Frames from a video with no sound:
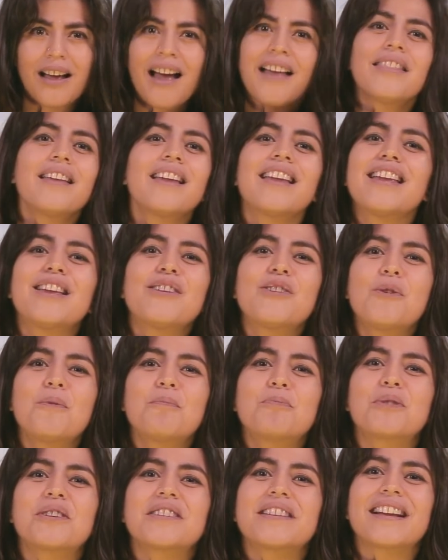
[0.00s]
And the hero
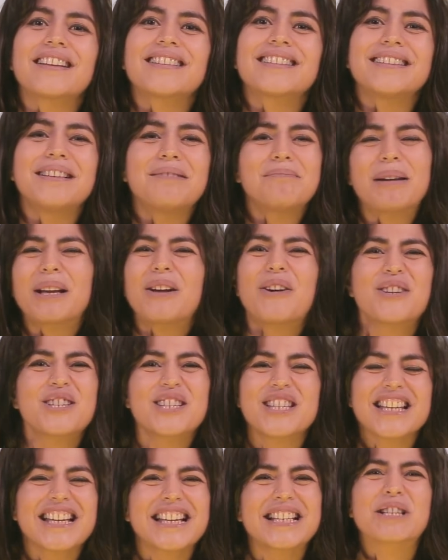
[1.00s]
protects her because
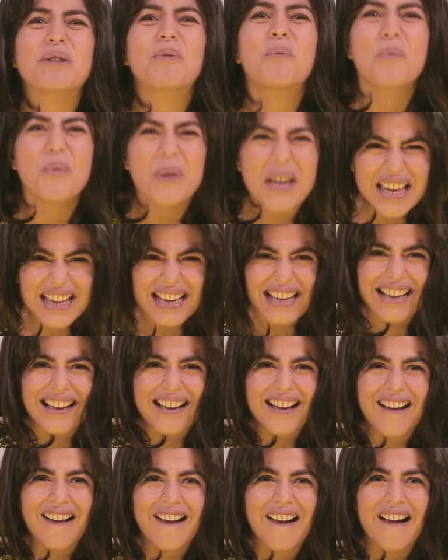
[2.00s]
she is weak.